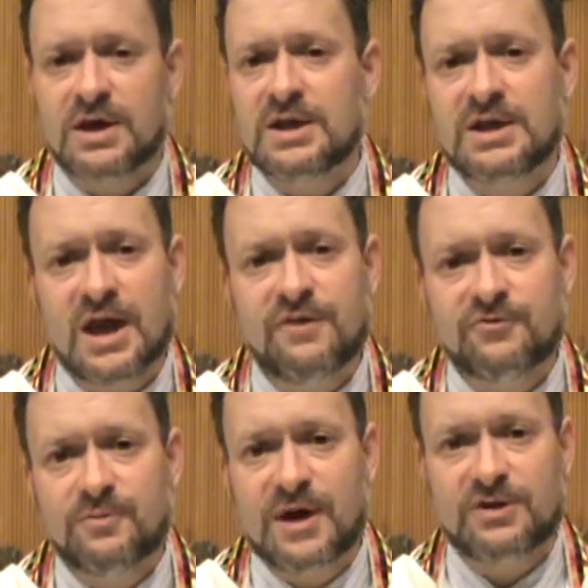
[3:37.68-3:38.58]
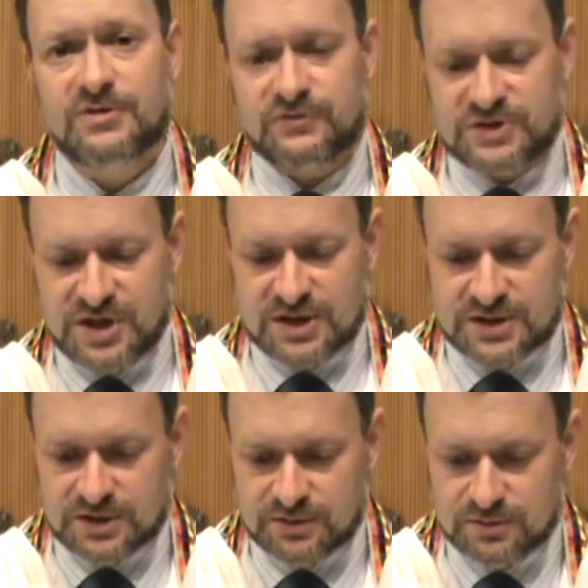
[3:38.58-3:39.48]
In the aftermath of
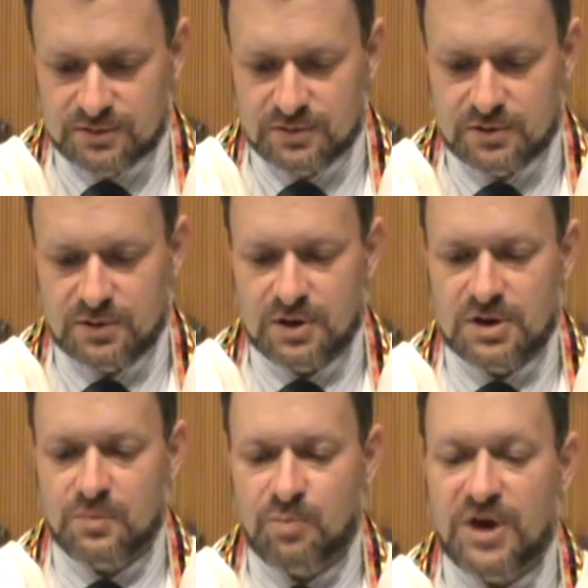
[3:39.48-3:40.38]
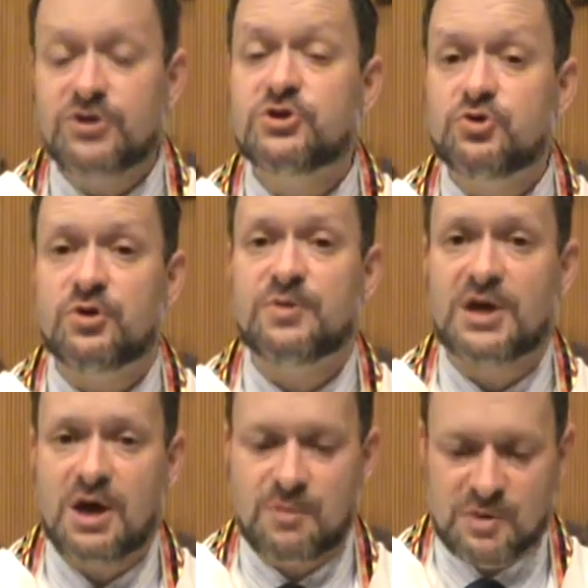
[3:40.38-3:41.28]
Sandy, Beth Judah
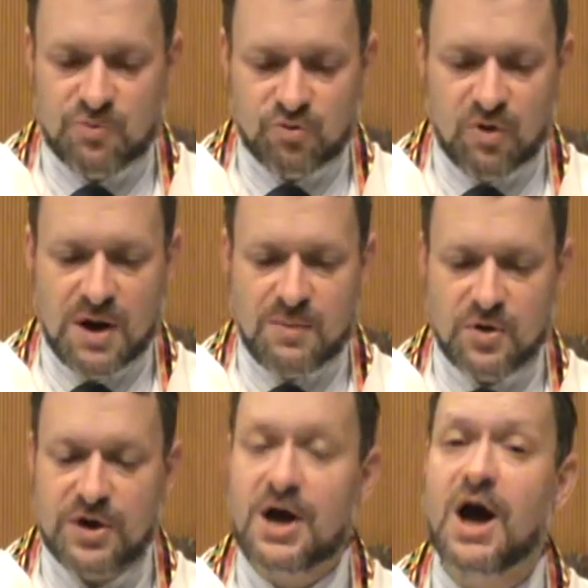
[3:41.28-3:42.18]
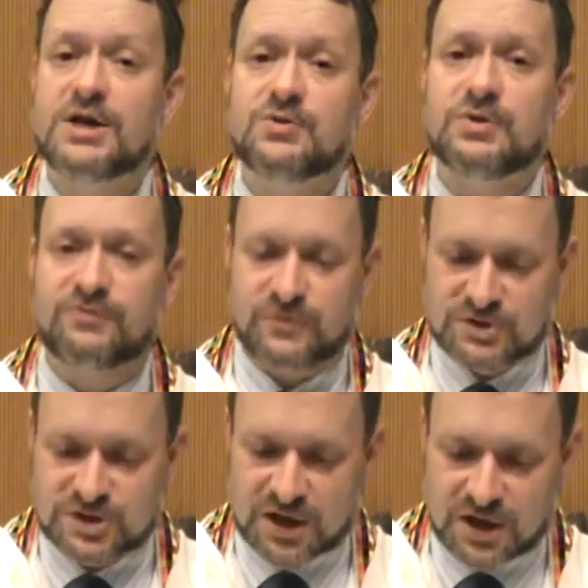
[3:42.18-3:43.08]
became a primary conduit for
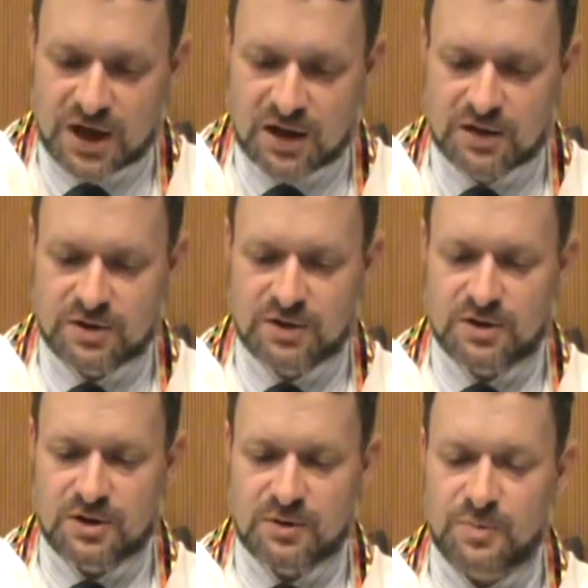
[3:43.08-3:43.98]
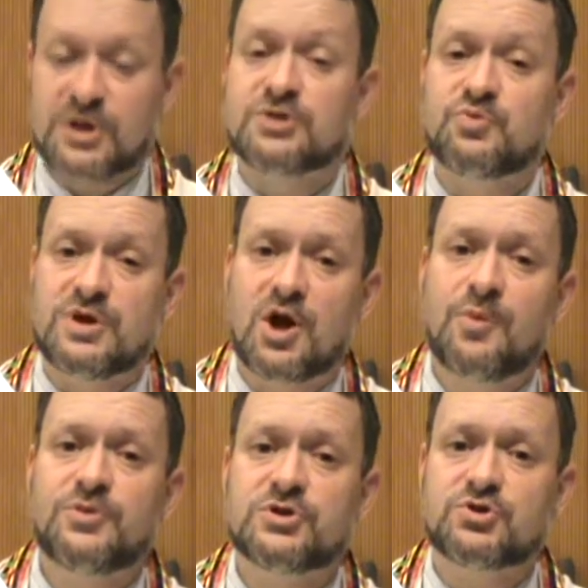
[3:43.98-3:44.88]
tzedakah because we
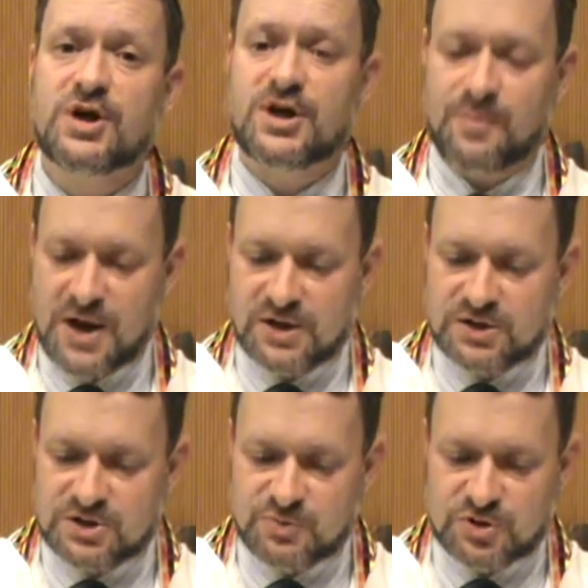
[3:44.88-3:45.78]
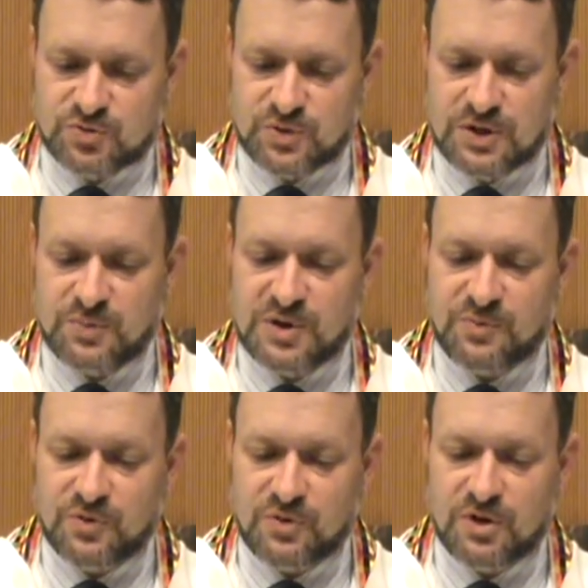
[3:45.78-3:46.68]
helped to strike a balance between
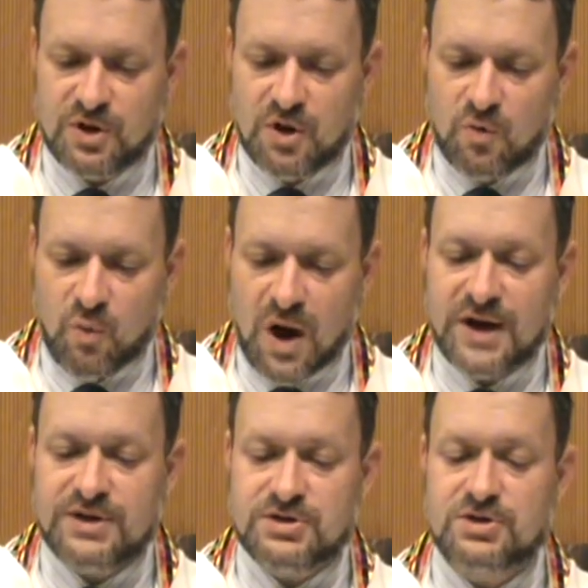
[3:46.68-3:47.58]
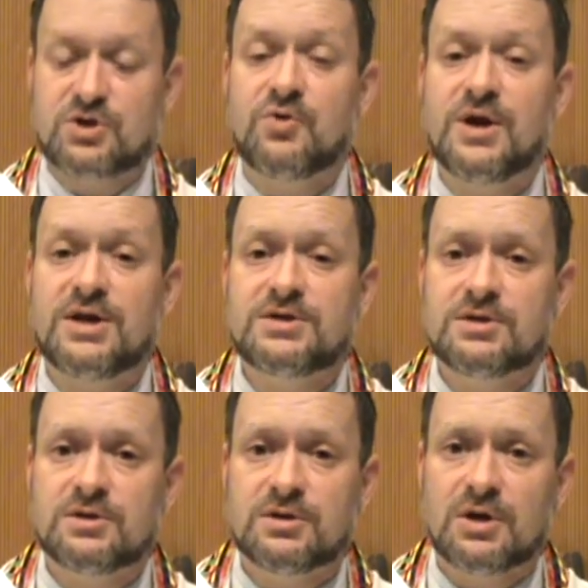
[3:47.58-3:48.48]
people wanting to donate
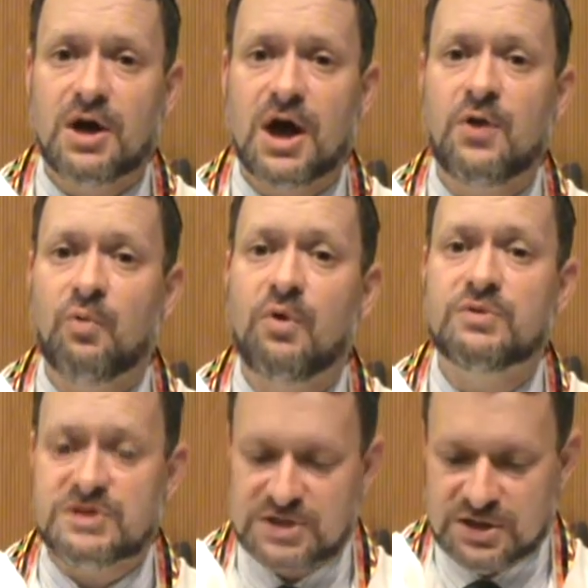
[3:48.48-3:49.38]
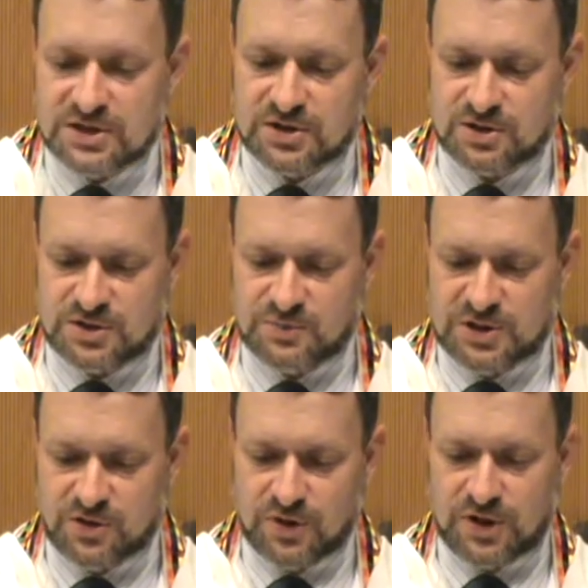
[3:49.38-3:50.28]
and what was needed to be
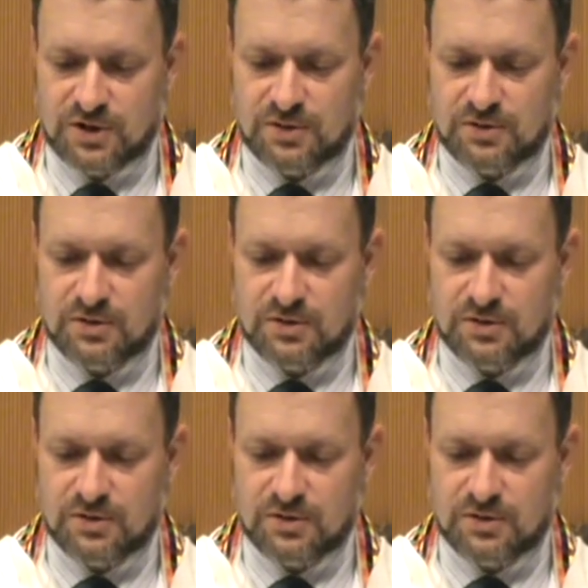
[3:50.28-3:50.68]
donated.